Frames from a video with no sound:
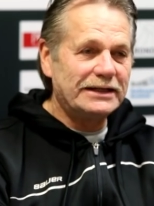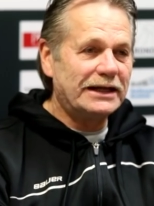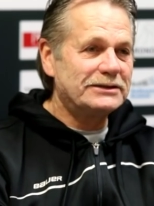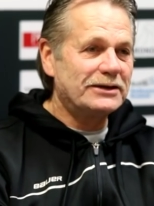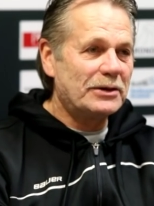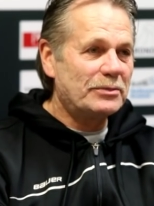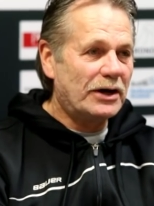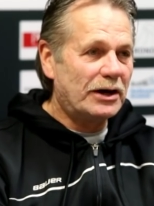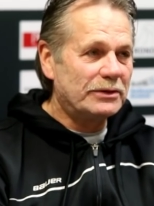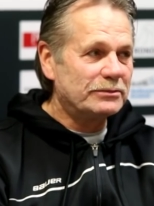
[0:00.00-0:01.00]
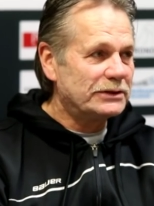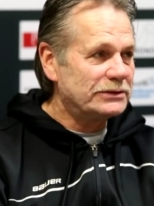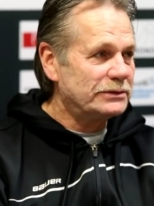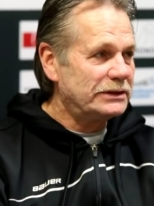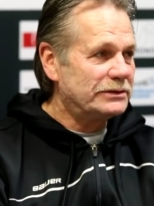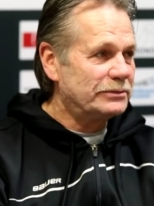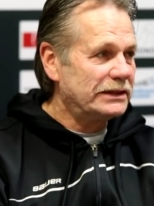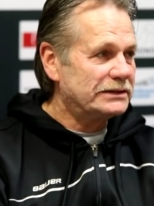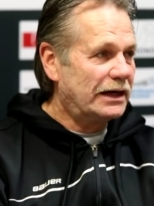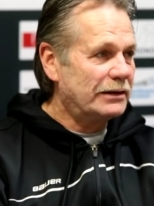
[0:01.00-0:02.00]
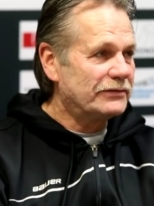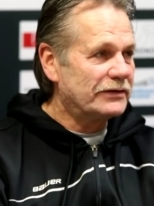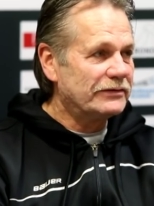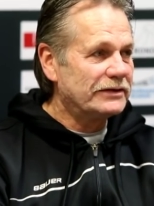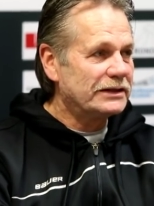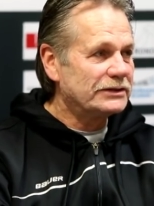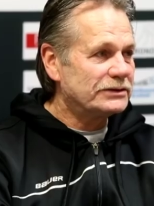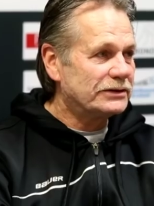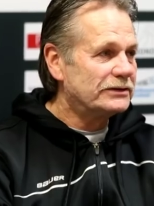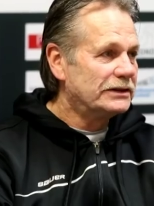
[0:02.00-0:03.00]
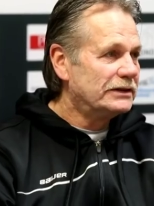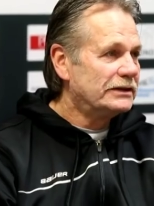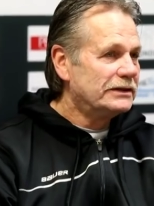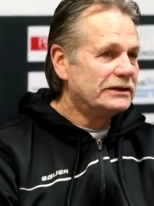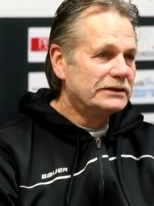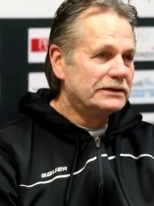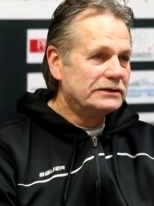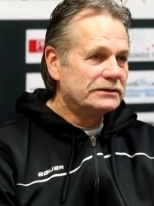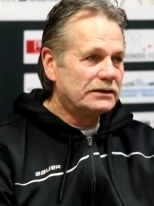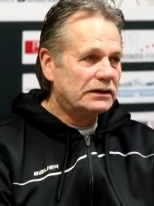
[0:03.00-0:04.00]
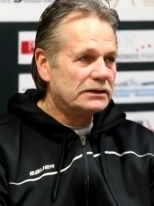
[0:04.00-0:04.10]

and that's not a problem because we need to make time for everything. So all